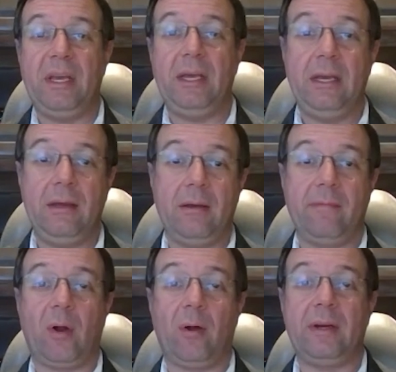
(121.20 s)
P
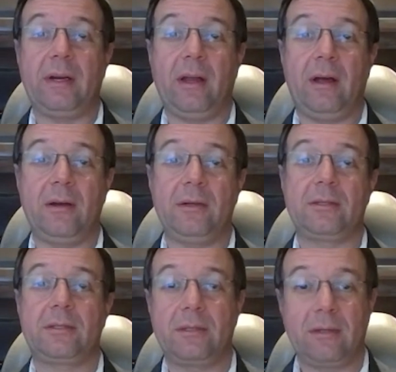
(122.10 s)
involving the
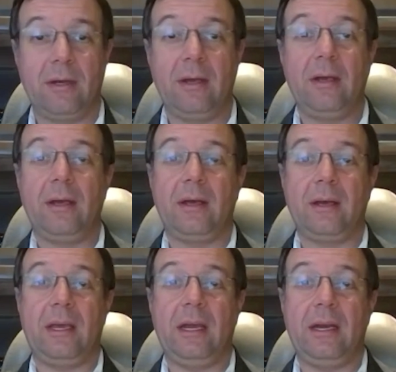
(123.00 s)
lungs,
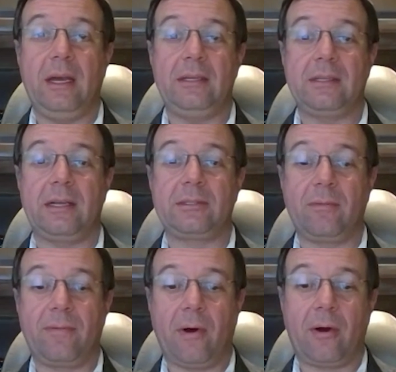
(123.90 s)
kidneys, and
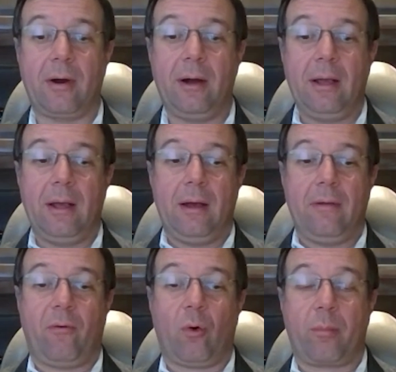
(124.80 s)
so far.
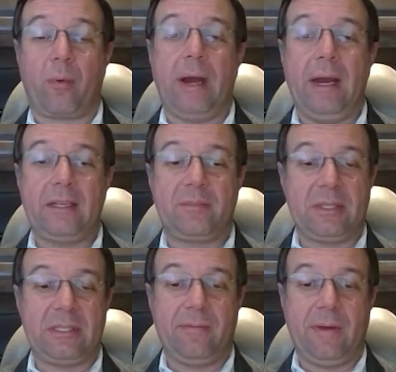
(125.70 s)
For brain
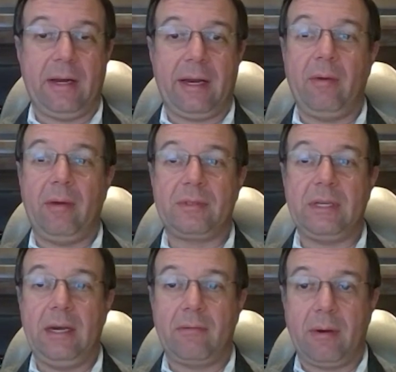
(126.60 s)
specifically, we've
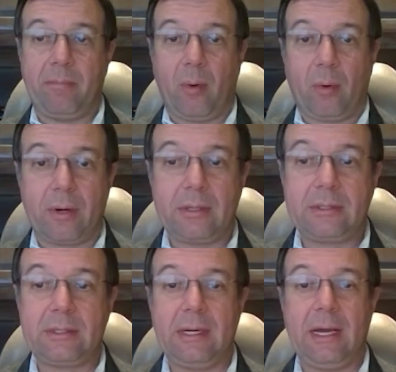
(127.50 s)
seen
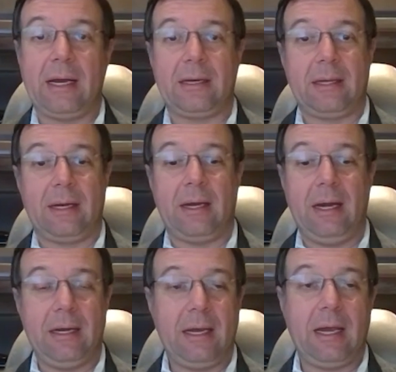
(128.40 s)
reports that
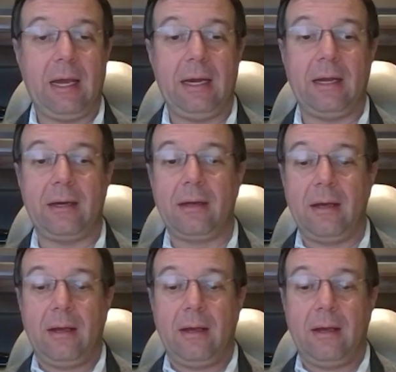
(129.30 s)
indicate that